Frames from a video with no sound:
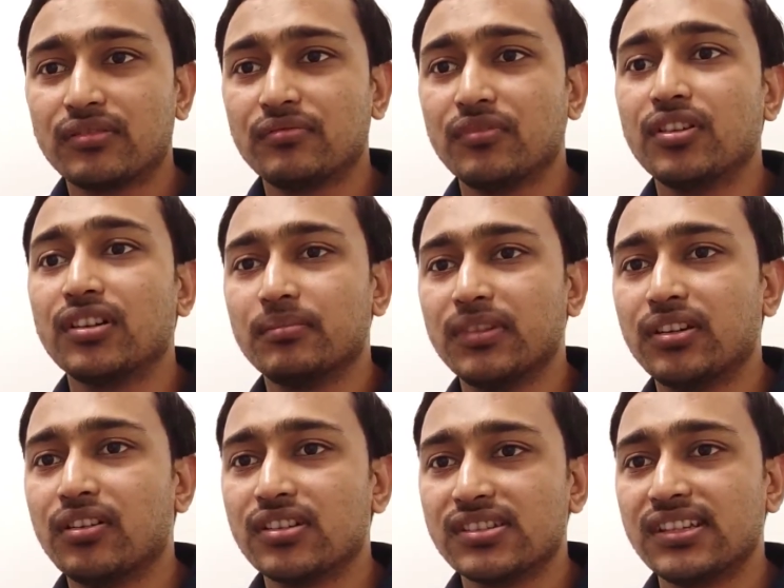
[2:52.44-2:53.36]
work,
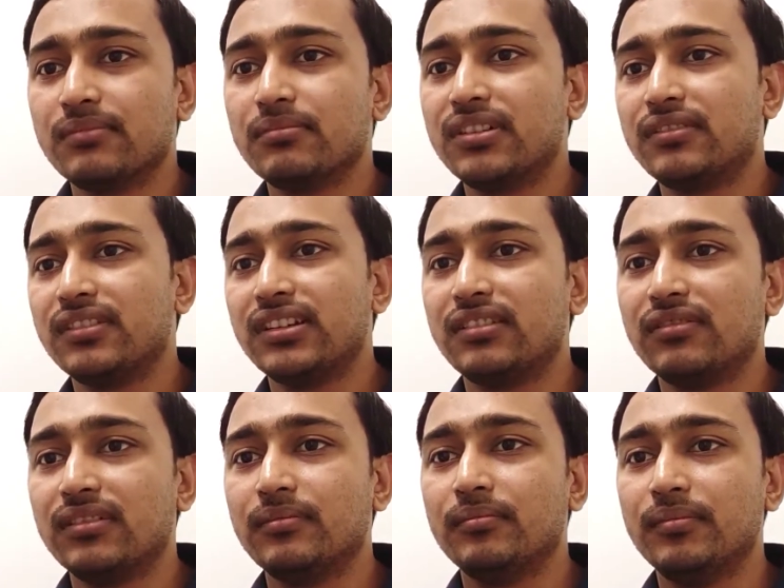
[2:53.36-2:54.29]
because in between it will
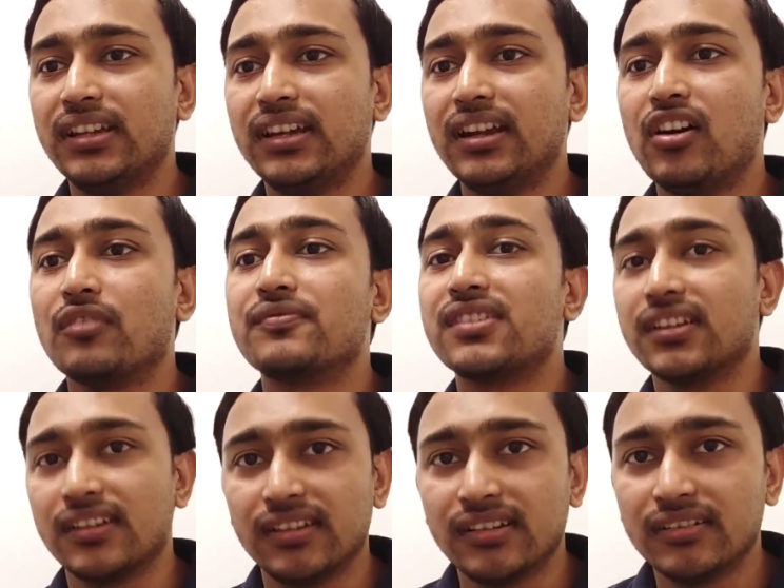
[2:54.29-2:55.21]
be an
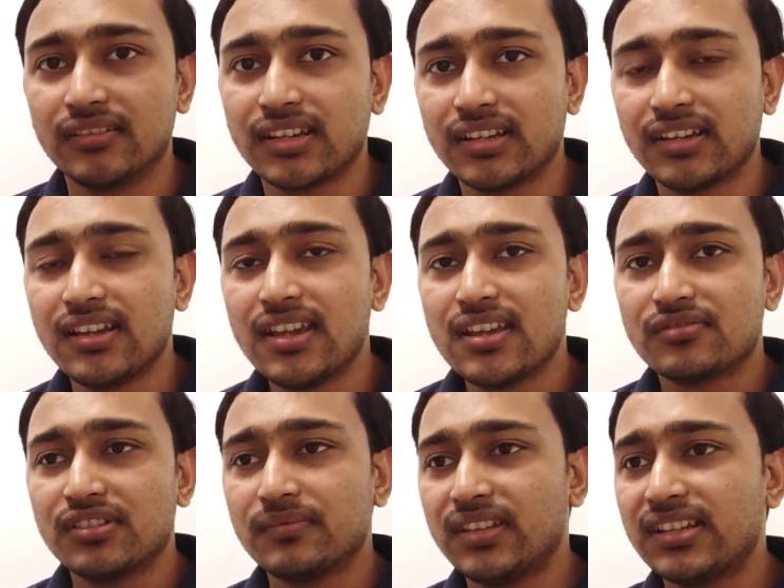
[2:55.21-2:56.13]
obstacle. Okay,
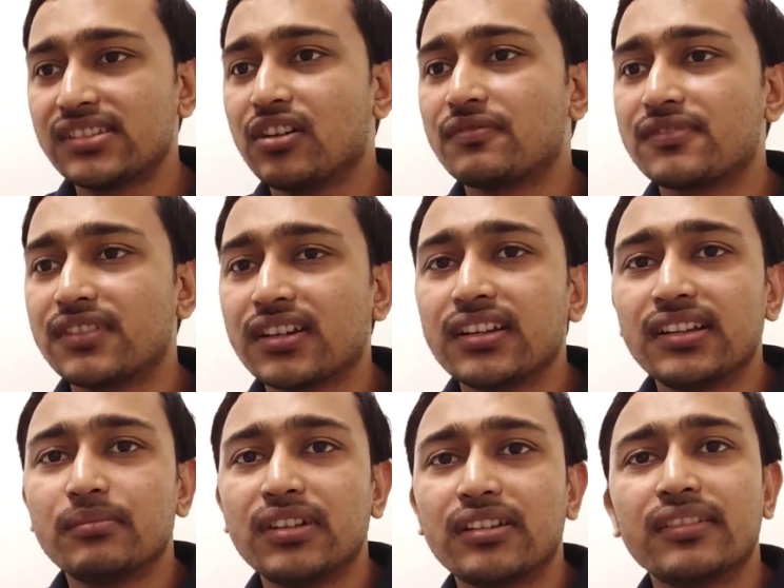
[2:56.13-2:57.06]
so if there is an obstacle
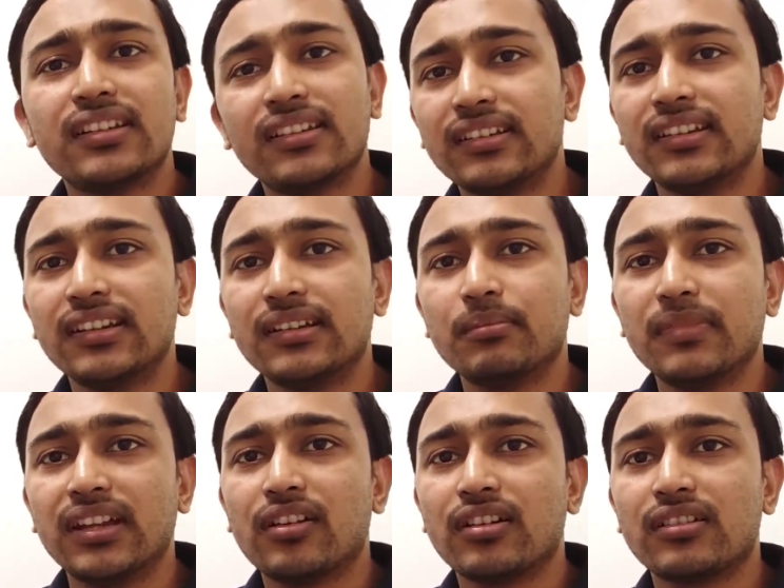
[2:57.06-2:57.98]
in between, it may
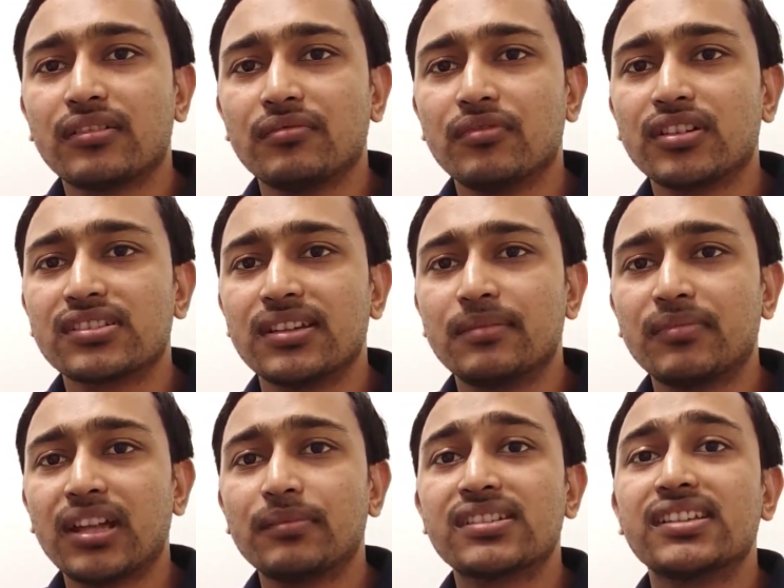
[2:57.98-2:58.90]
not work.
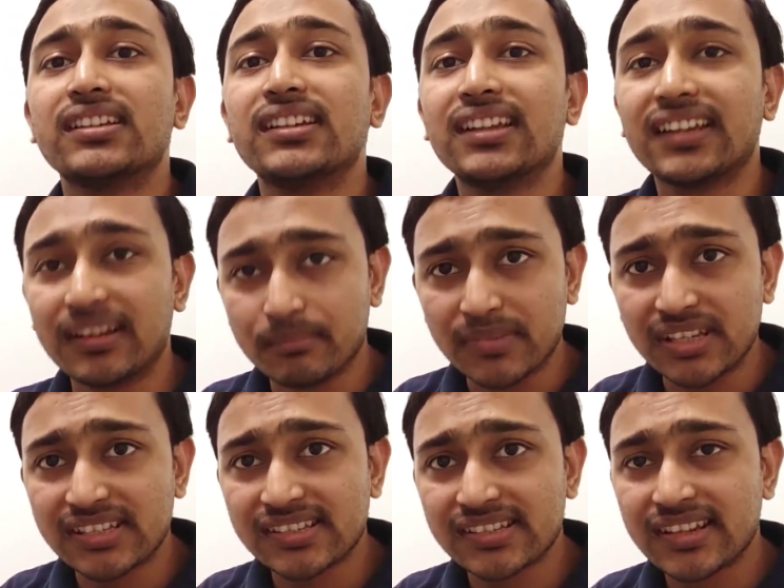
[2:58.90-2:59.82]
Sometimes the signal can
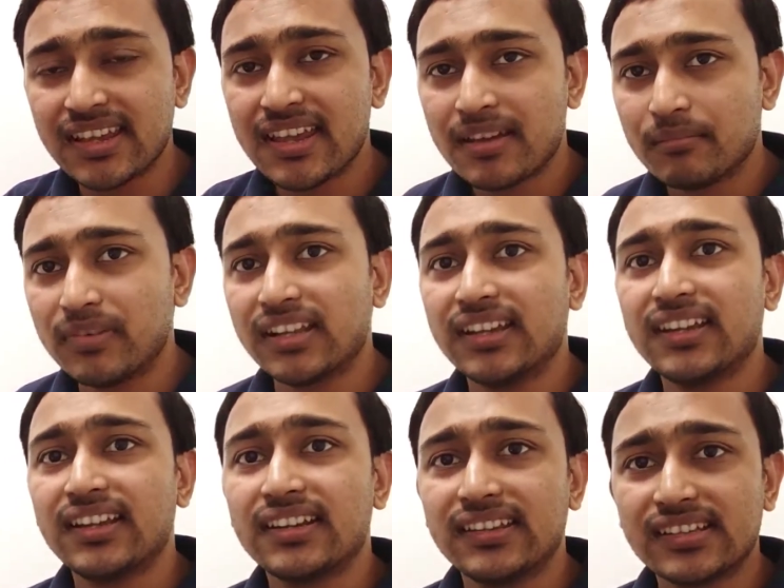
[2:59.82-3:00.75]
miss, but
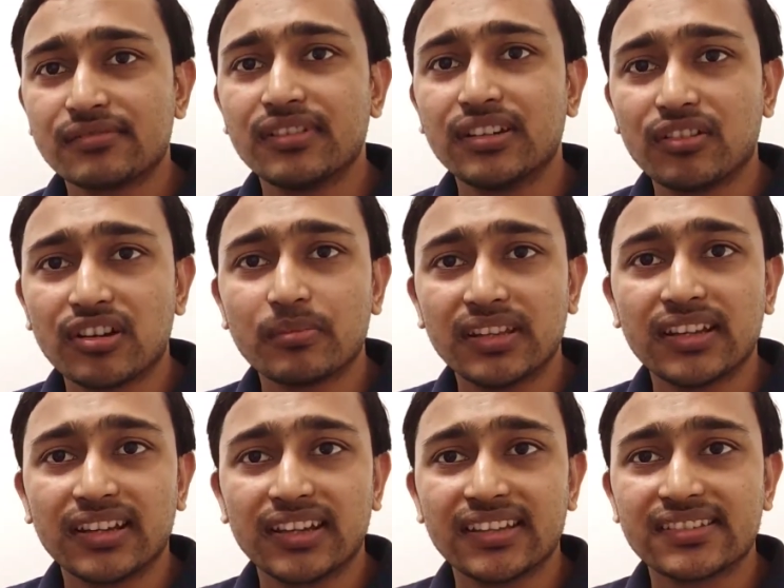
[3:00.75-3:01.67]
here this will not be the
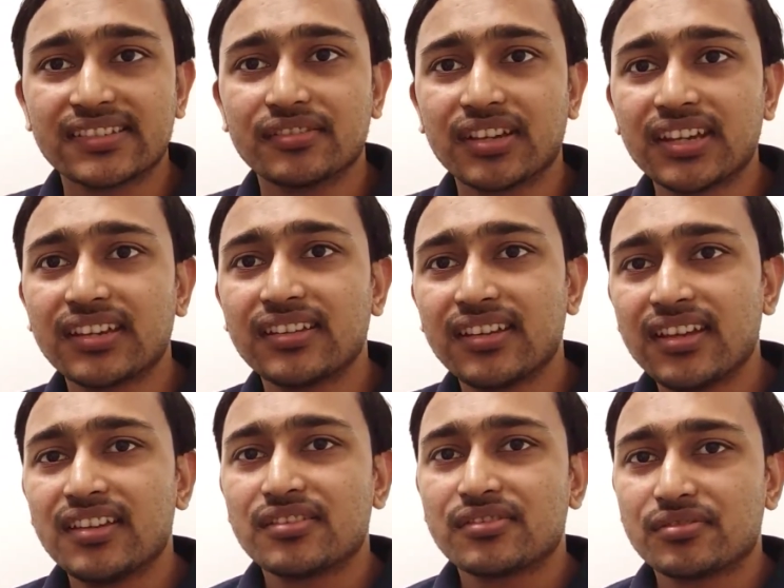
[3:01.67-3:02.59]
case. Okay,
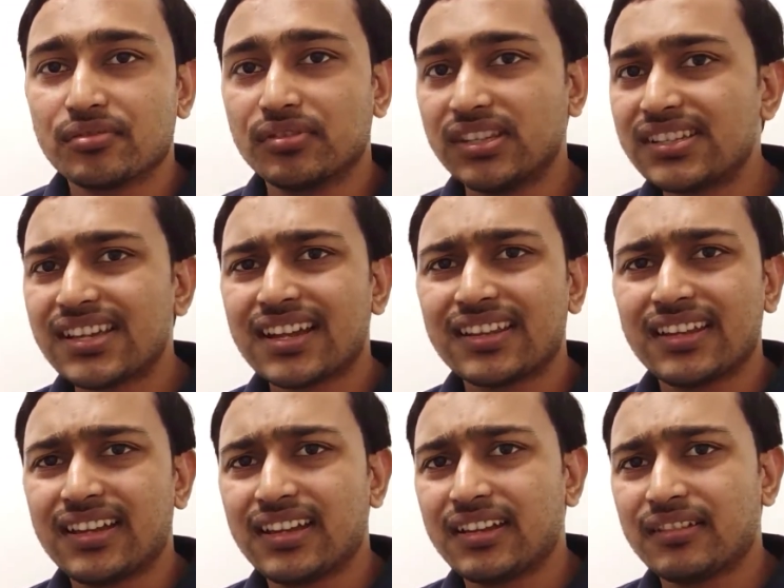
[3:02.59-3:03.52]
so these are
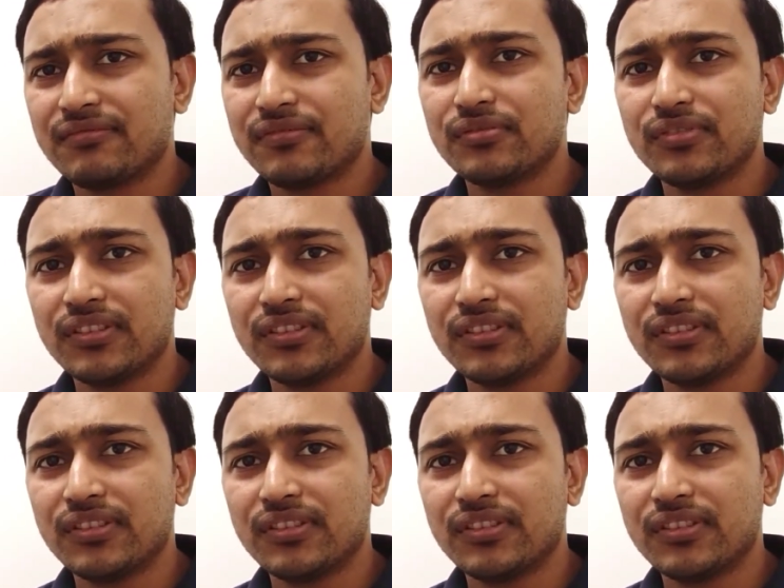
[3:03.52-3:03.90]
the few